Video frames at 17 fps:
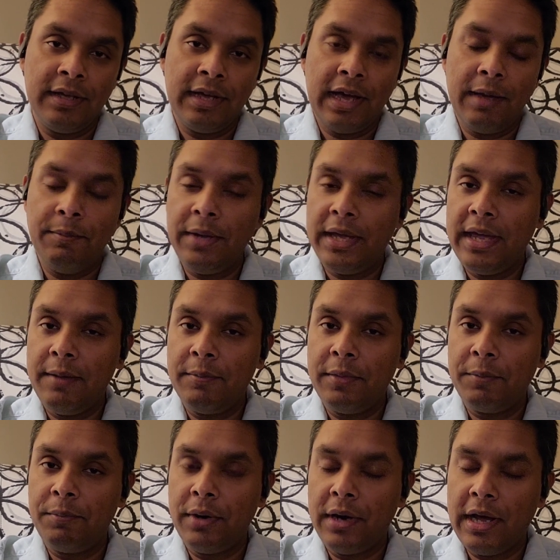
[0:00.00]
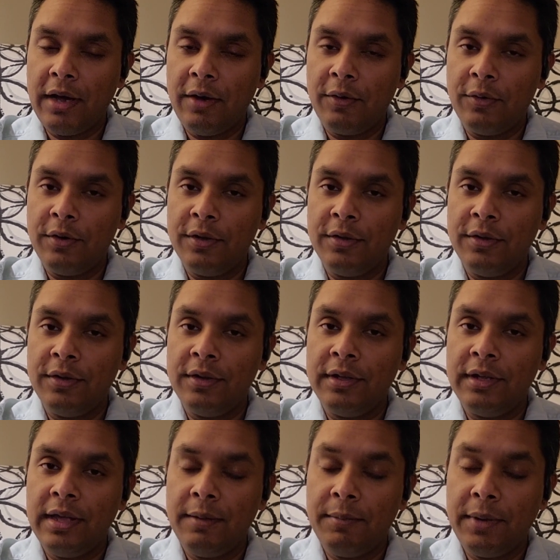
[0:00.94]
I became a proud
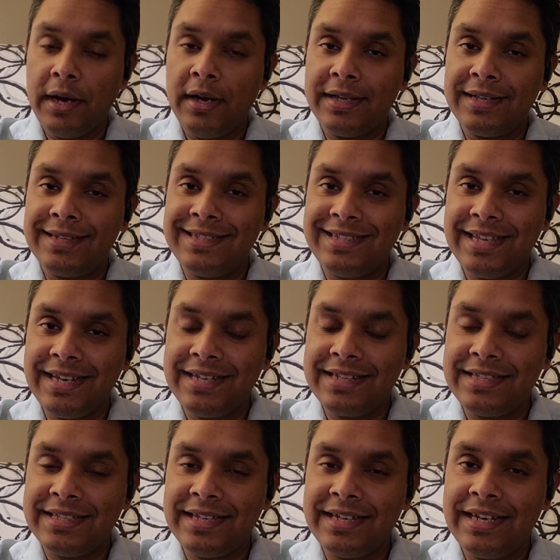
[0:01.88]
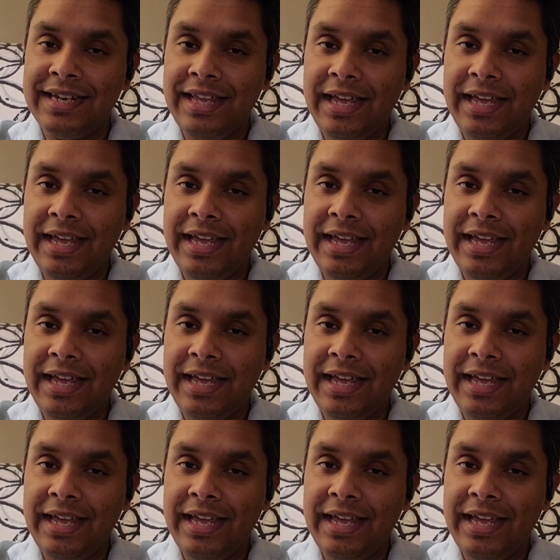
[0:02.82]
American citizen